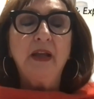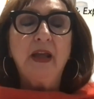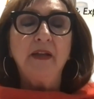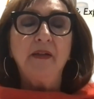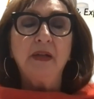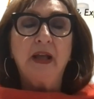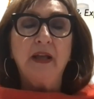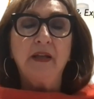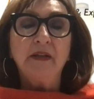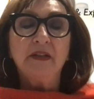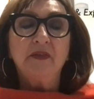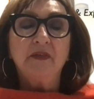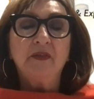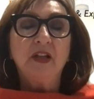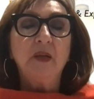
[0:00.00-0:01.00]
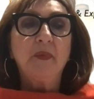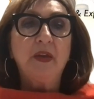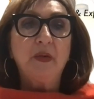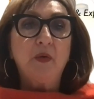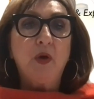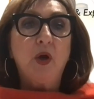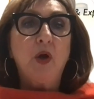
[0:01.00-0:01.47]
and develop
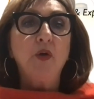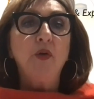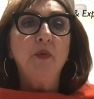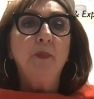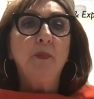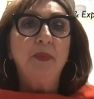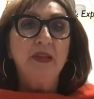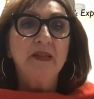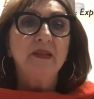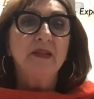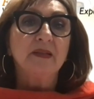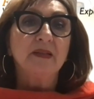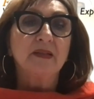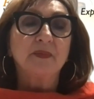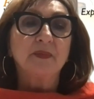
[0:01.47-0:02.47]
their own business.